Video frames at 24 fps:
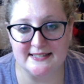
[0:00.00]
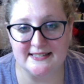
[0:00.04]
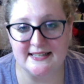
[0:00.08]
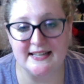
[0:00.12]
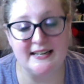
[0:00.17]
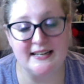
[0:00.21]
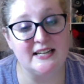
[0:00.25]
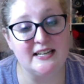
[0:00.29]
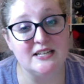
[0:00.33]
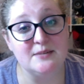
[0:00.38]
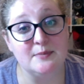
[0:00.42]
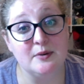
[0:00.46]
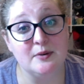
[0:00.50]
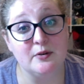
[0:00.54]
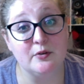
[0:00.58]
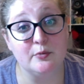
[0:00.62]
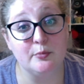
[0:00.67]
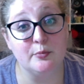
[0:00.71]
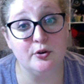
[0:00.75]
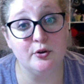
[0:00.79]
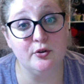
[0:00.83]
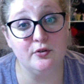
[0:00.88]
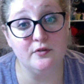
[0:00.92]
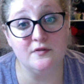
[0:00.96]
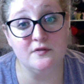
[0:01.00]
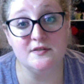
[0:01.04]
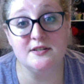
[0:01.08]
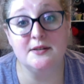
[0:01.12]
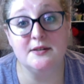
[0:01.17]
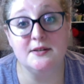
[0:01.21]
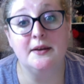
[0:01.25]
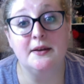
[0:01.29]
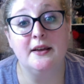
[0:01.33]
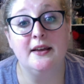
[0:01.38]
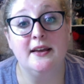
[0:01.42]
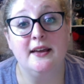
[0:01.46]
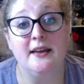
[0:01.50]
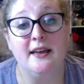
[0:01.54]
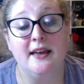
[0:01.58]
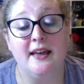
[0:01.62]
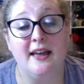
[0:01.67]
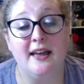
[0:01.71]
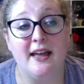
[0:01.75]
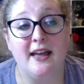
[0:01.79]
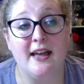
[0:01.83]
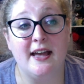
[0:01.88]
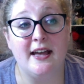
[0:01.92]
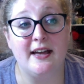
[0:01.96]
that need to be removed,
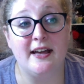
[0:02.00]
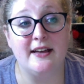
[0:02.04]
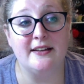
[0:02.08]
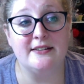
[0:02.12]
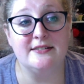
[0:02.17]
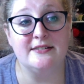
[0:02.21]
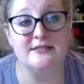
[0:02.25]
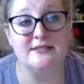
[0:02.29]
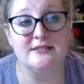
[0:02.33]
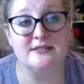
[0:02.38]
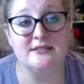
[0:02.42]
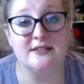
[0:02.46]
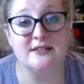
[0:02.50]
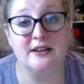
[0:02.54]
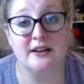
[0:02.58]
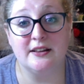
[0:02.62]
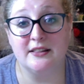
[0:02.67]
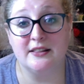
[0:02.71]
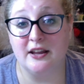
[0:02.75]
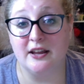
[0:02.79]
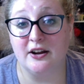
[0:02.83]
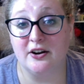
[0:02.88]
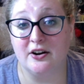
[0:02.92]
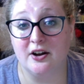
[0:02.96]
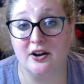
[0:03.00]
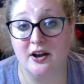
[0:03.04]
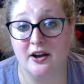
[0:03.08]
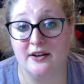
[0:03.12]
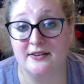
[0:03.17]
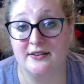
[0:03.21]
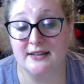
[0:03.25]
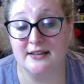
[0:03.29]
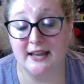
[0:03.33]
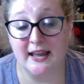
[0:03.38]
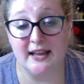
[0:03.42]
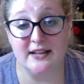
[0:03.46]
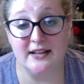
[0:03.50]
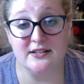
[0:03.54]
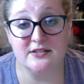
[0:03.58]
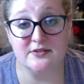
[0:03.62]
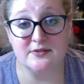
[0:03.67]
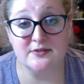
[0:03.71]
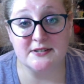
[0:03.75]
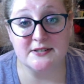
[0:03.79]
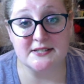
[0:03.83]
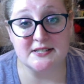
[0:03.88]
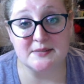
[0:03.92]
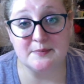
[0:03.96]
and they are not
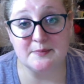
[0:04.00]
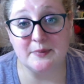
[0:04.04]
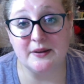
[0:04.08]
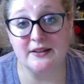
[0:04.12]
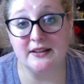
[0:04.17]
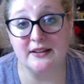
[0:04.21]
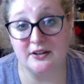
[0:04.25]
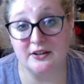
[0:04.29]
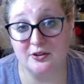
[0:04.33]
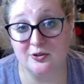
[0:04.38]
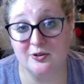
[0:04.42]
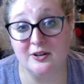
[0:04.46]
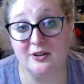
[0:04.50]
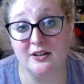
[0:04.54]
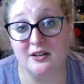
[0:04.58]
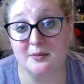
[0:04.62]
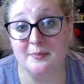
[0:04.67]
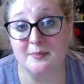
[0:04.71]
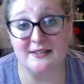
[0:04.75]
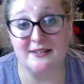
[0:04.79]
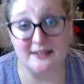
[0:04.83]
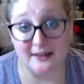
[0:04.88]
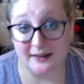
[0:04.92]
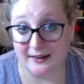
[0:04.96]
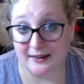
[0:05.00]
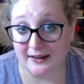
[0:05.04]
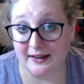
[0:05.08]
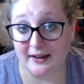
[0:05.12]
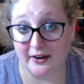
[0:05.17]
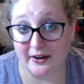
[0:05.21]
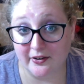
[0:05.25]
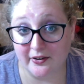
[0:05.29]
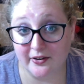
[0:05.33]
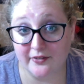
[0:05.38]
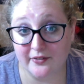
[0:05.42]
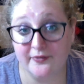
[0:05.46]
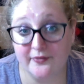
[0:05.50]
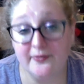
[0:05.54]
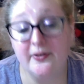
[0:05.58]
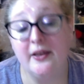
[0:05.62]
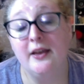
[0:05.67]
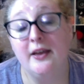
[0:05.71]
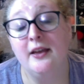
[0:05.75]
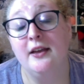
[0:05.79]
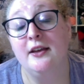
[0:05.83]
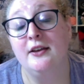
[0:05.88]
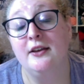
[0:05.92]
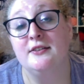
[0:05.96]
cancerous, but they do need to be taken care of.
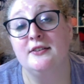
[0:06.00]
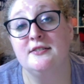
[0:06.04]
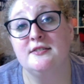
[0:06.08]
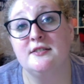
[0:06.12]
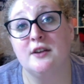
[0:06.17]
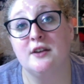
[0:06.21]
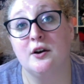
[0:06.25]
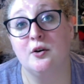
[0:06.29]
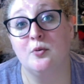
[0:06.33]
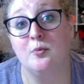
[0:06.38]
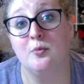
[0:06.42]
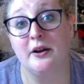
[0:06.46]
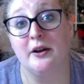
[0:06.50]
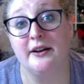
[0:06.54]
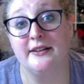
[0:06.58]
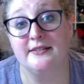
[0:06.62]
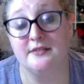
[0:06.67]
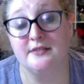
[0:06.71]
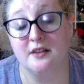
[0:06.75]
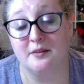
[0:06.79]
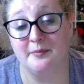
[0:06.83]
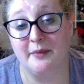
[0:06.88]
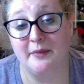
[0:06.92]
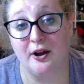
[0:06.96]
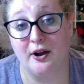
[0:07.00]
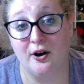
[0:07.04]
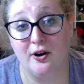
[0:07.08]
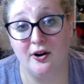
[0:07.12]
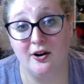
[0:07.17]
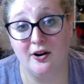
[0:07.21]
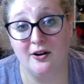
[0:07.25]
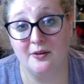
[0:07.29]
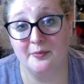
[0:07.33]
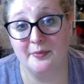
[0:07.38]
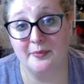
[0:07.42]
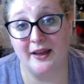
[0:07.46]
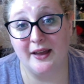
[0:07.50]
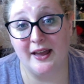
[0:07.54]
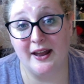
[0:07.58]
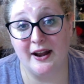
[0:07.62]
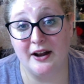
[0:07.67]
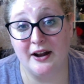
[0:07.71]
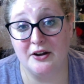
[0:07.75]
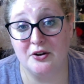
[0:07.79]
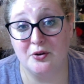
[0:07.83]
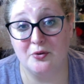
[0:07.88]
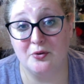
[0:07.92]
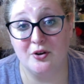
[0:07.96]
So one is on my arm, and I
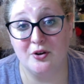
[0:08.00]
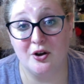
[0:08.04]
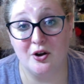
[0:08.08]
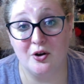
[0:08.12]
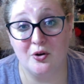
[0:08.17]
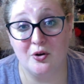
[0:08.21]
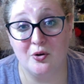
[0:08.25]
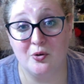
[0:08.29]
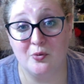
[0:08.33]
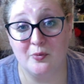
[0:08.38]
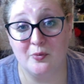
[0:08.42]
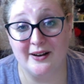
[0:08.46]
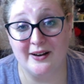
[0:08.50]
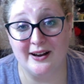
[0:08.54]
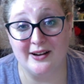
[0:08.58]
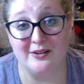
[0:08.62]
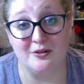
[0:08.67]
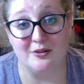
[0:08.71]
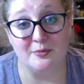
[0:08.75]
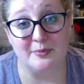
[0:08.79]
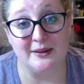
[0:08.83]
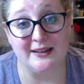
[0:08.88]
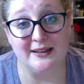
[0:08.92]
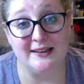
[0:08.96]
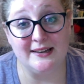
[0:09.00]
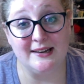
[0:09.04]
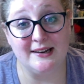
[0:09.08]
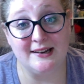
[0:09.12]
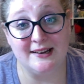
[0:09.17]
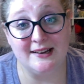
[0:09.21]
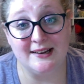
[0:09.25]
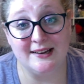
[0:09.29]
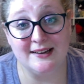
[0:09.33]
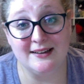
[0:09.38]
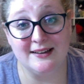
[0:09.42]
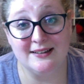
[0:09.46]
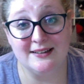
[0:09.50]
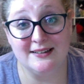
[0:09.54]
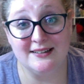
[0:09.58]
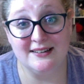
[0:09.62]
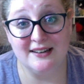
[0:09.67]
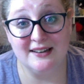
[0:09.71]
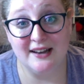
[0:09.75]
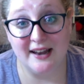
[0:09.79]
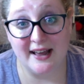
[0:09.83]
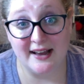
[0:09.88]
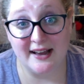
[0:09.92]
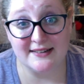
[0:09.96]
don't know when I will be knitting
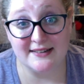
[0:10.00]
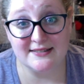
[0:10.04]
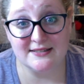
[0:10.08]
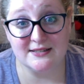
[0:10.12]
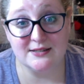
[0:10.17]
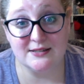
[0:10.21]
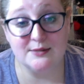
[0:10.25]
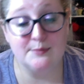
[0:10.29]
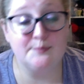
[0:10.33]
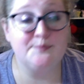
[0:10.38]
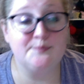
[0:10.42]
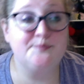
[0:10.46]
next.